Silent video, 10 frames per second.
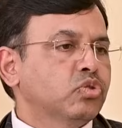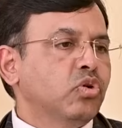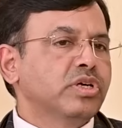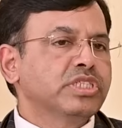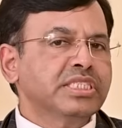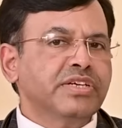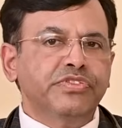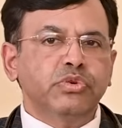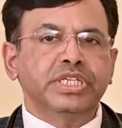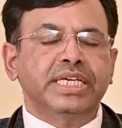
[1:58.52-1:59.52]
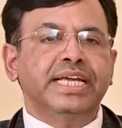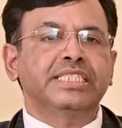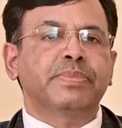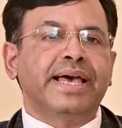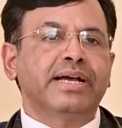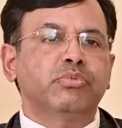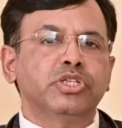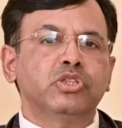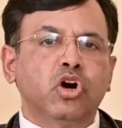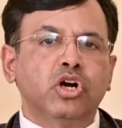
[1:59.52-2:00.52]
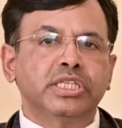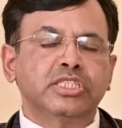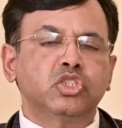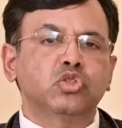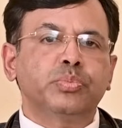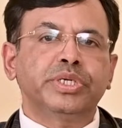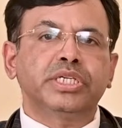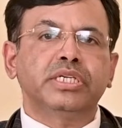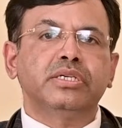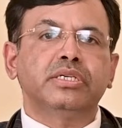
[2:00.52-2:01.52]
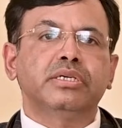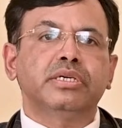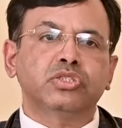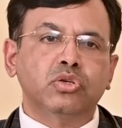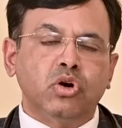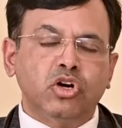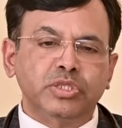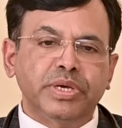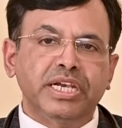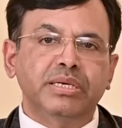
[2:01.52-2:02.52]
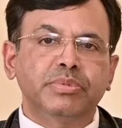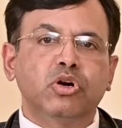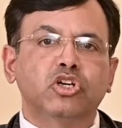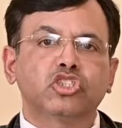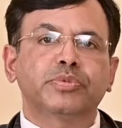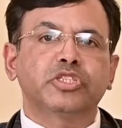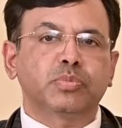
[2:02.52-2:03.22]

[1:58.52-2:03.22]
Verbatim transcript: So just a few decades back, we thought that COPD is caused mainly because of the